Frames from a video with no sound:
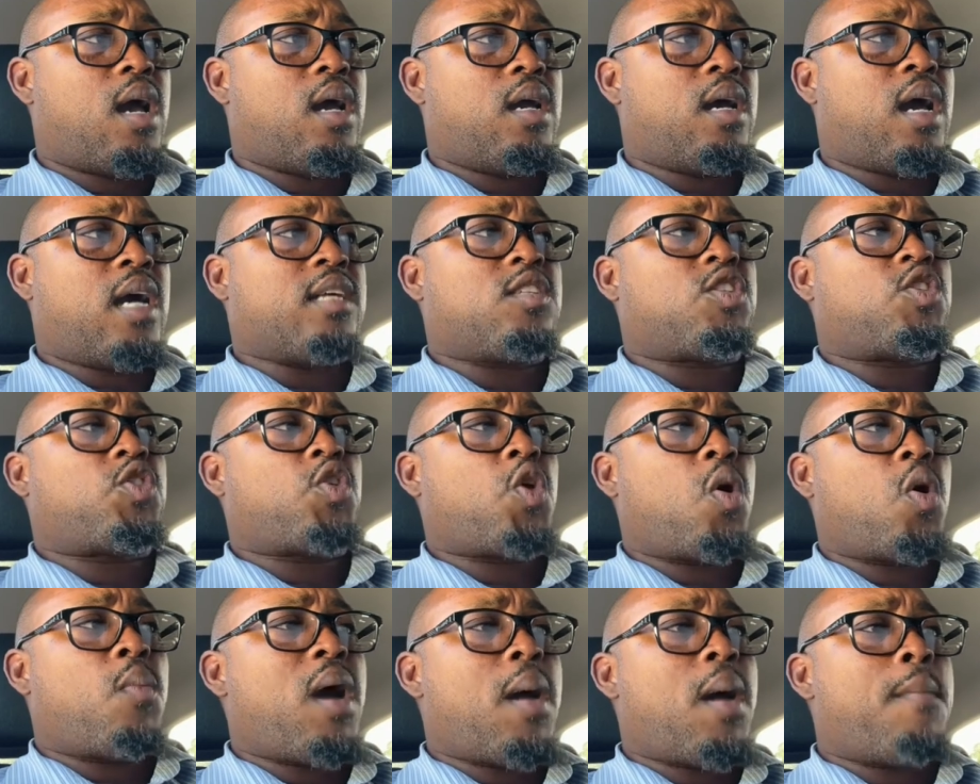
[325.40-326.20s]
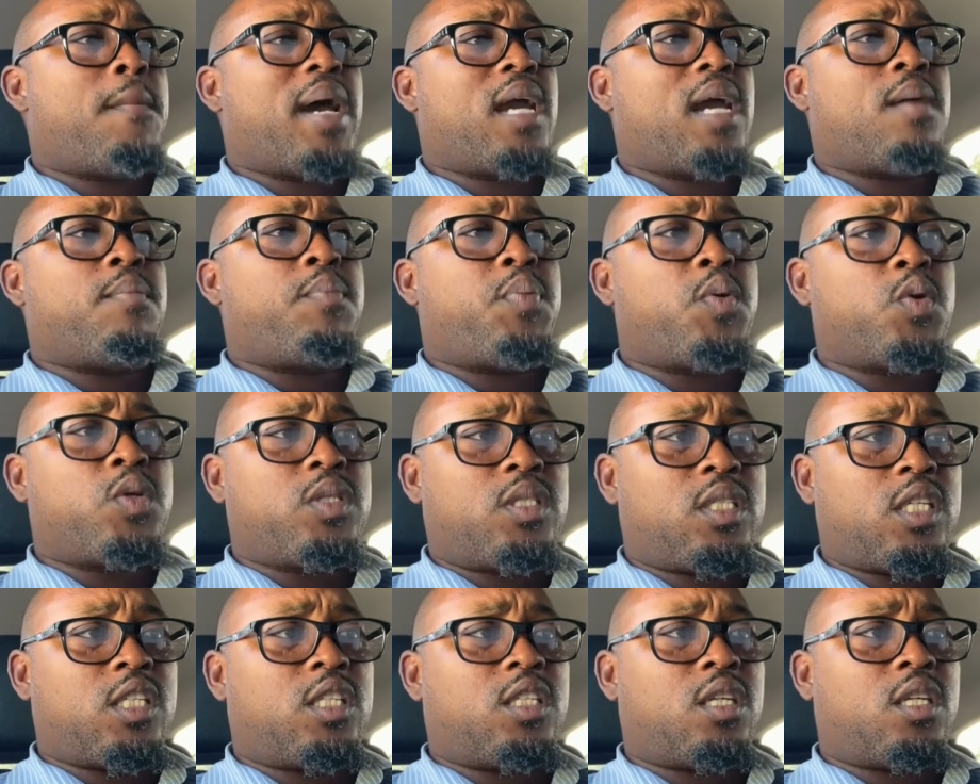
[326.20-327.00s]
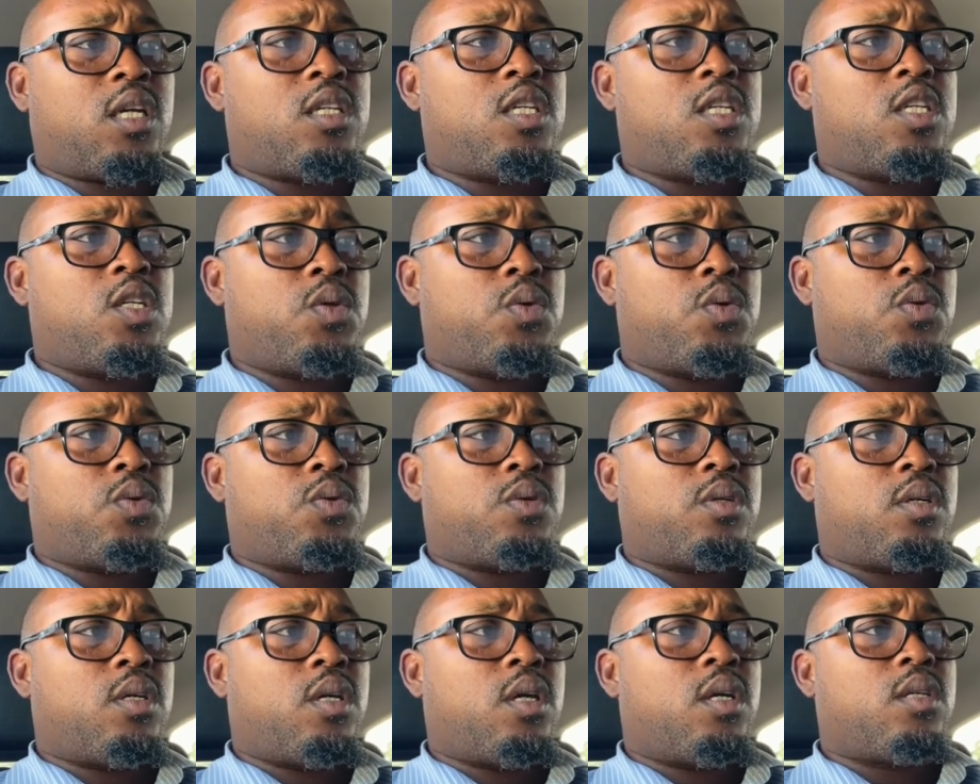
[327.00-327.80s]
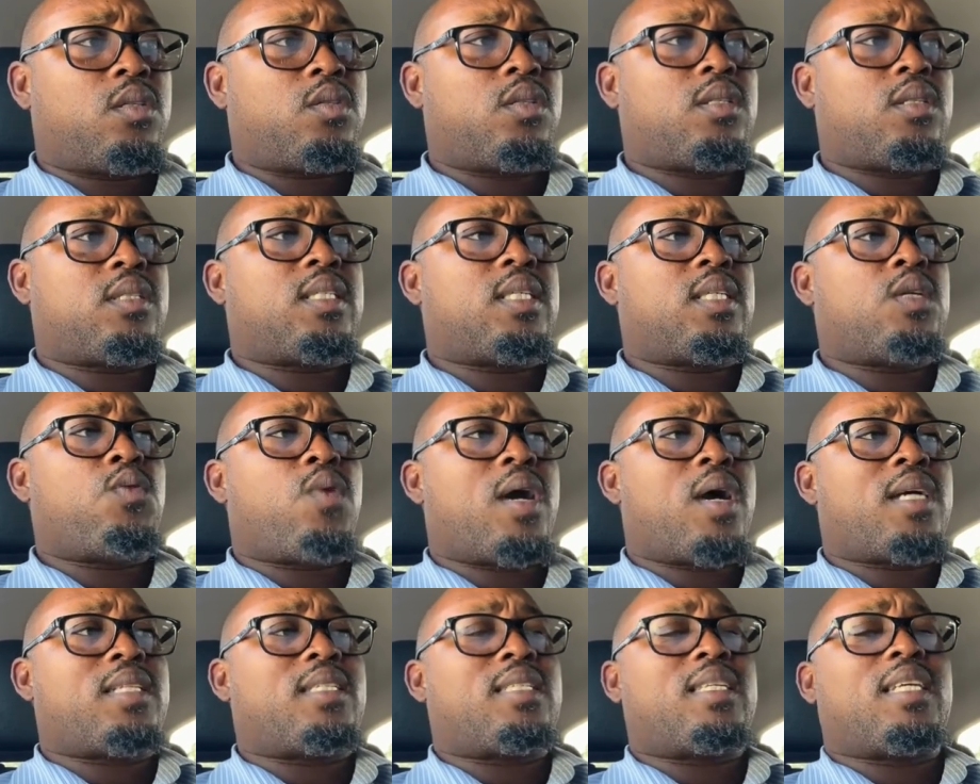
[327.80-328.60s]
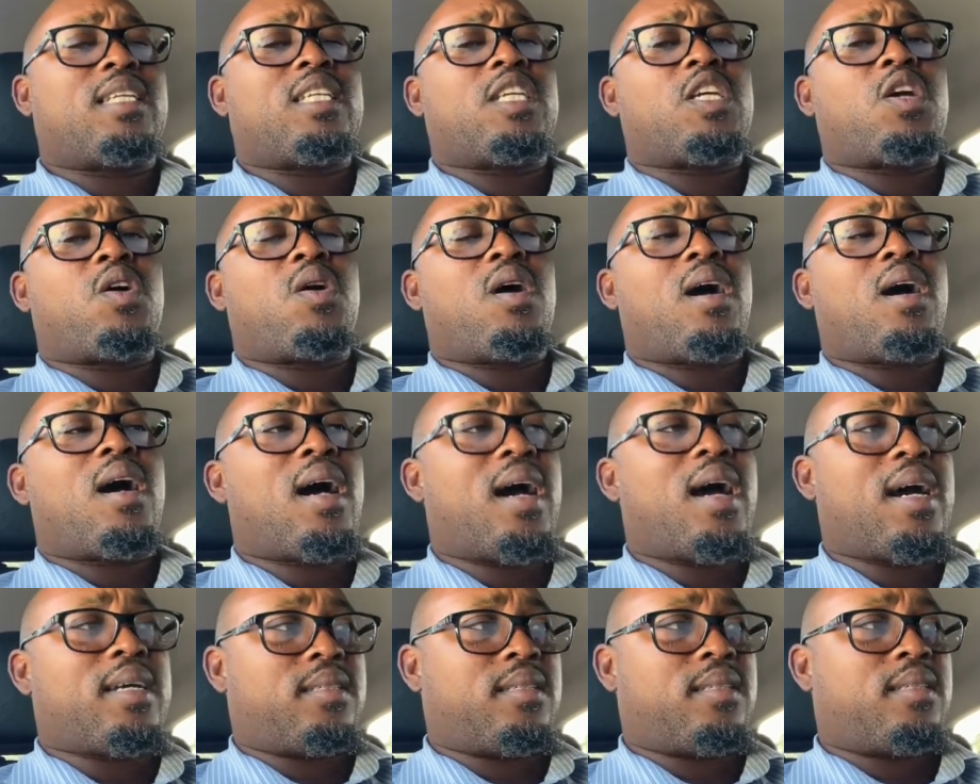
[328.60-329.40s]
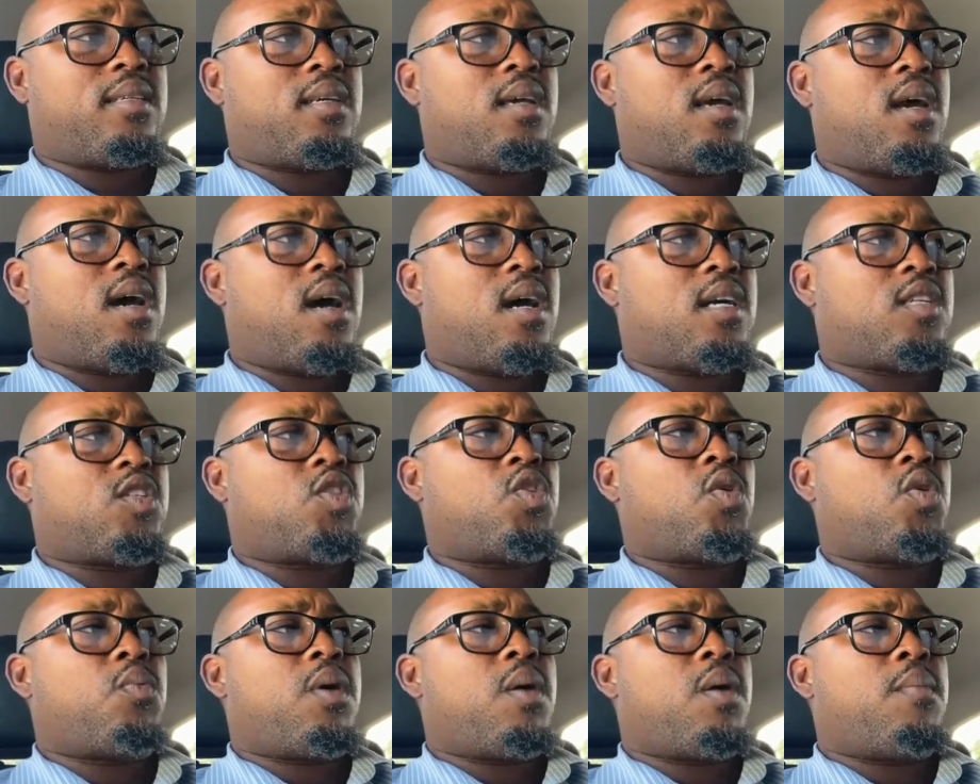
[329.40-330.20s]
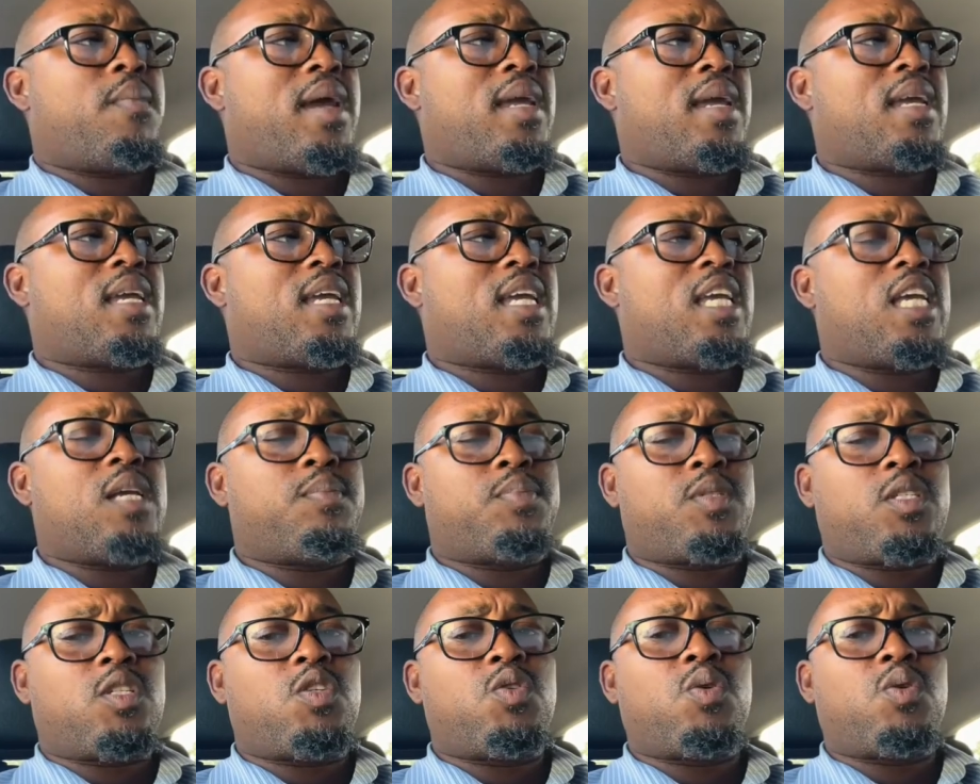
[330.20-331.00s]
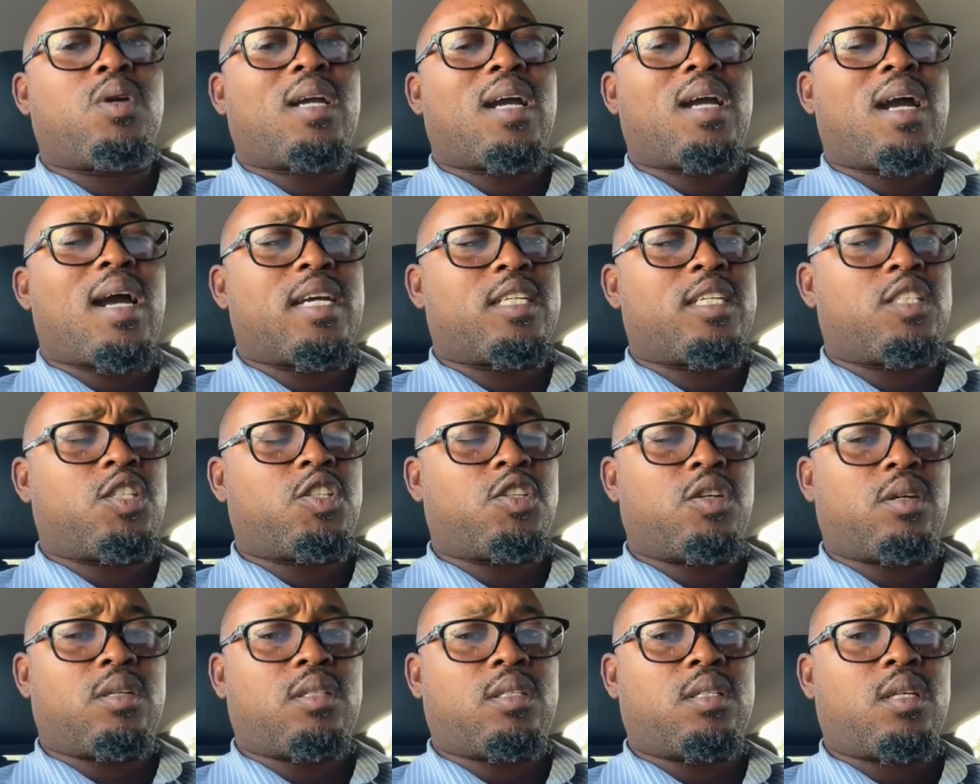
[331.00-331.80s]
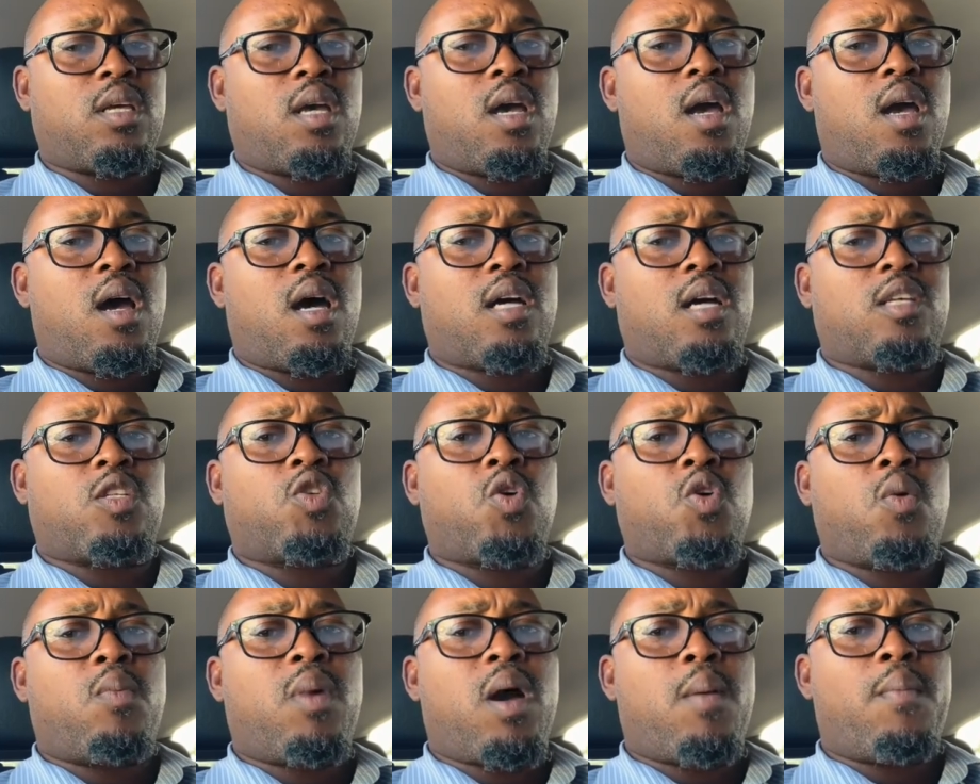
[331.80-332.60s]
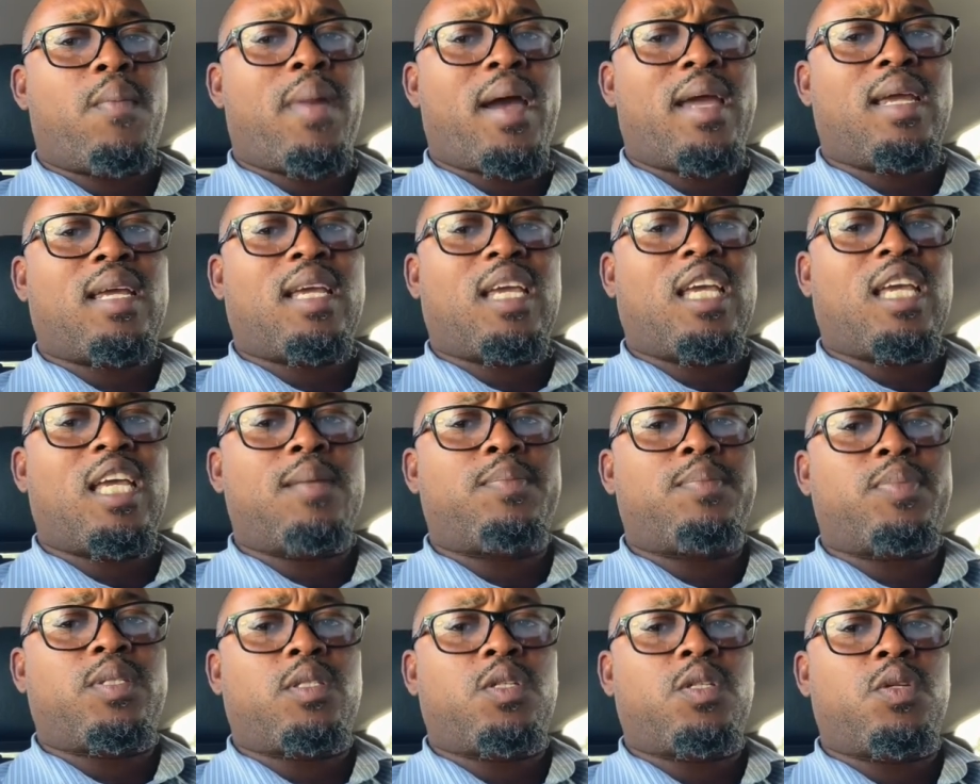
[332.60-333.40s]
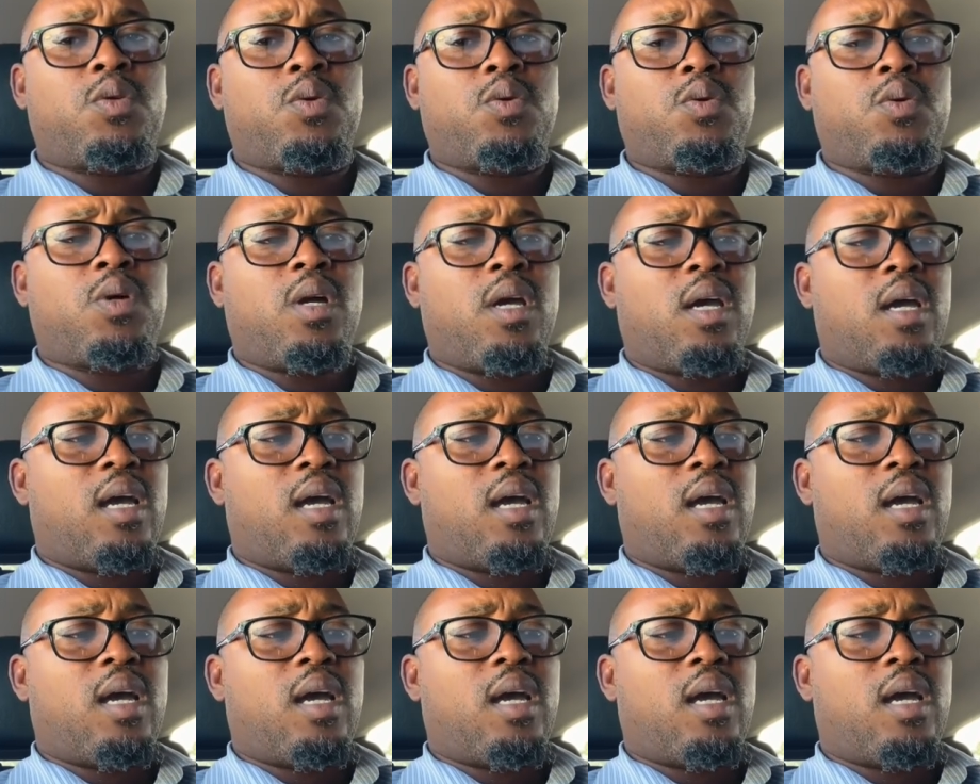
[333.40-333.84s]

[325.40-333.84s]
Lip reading: A sober mind positions you to see what's in your heart. A sober mind keeps you conscious. A sober mind keeps you